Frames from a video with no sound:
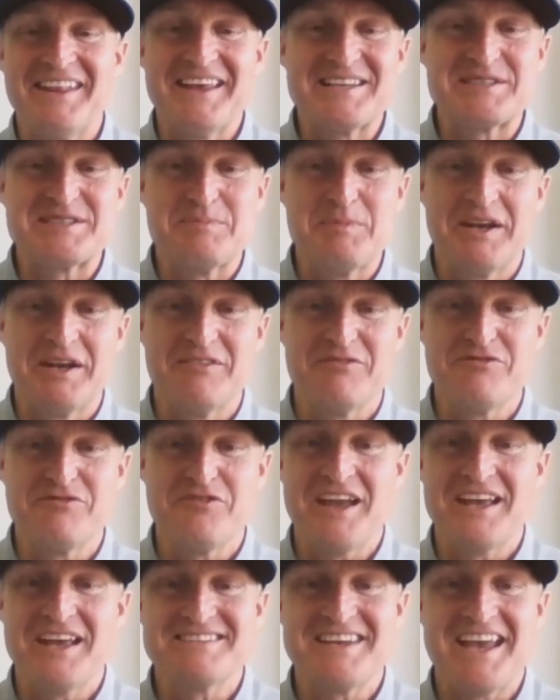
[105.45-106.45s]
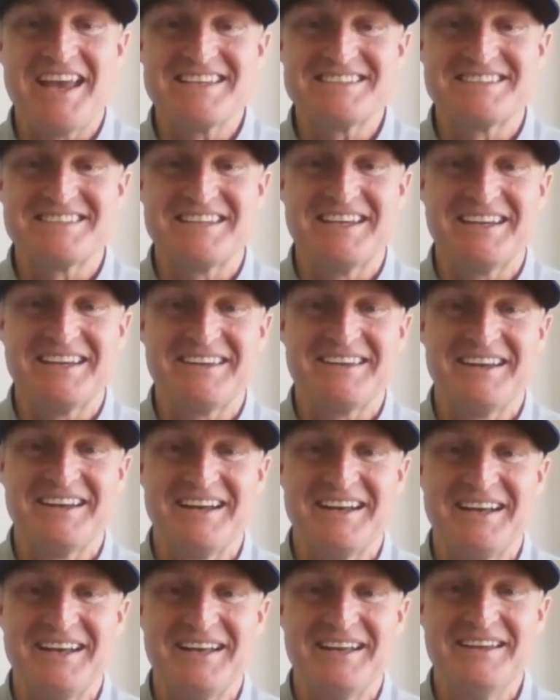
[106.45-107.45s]
That's been a fantastic
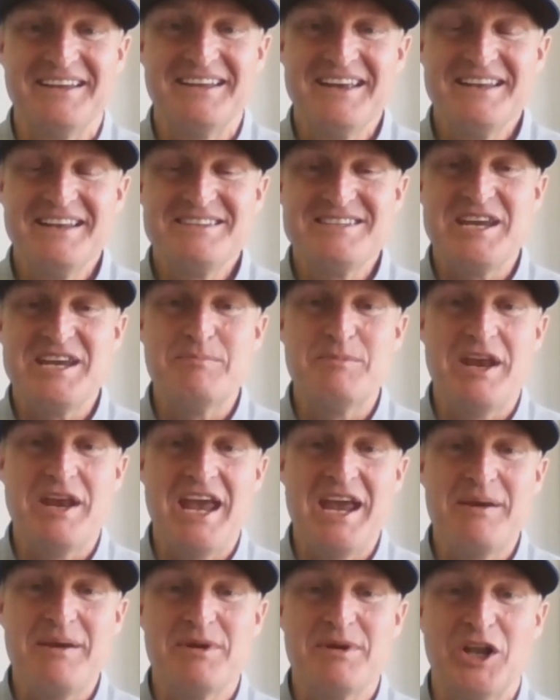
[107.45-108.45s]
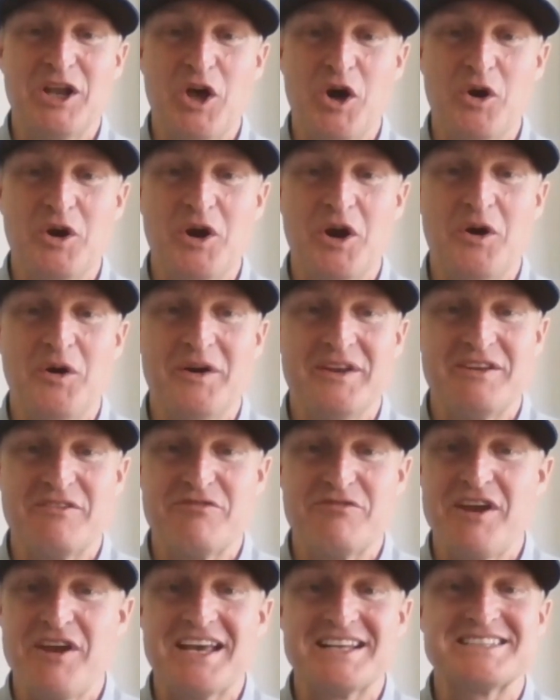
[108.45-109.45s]
team name and logo, and the
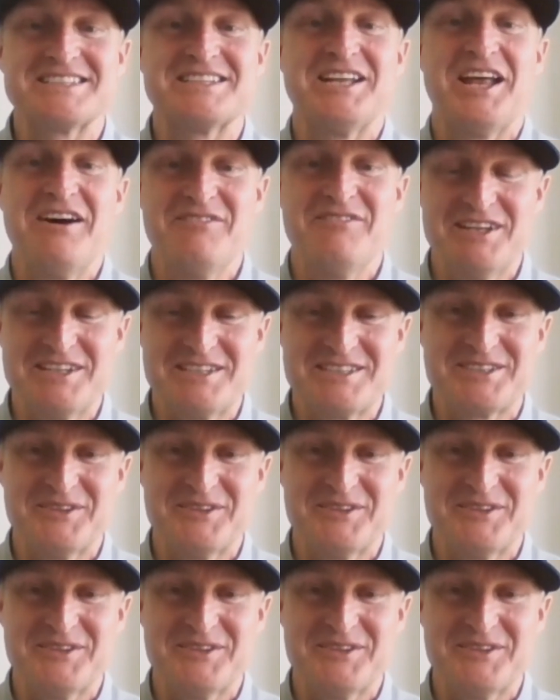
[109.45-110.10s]
fans love it.